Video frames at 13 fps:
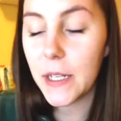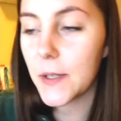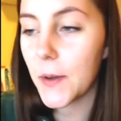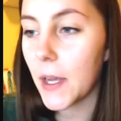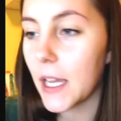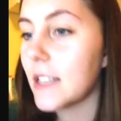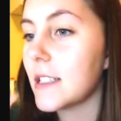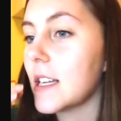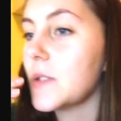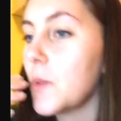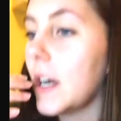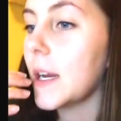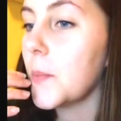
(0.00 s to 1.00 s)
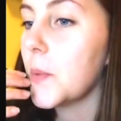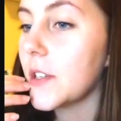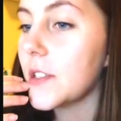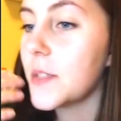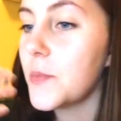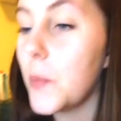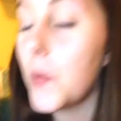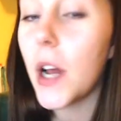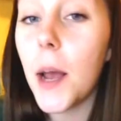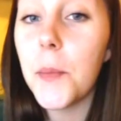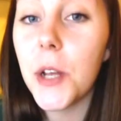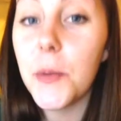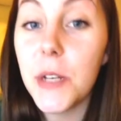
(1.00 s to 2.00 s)
so I guess that's why it appeals to me, but
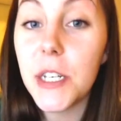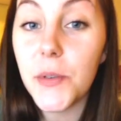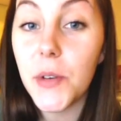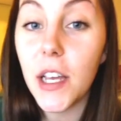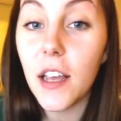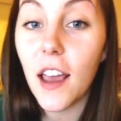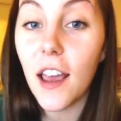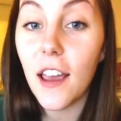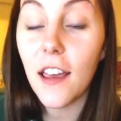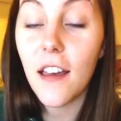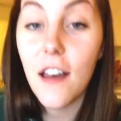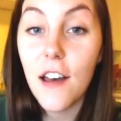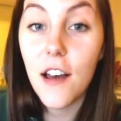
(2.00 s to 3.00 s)
I'm gonna be doing a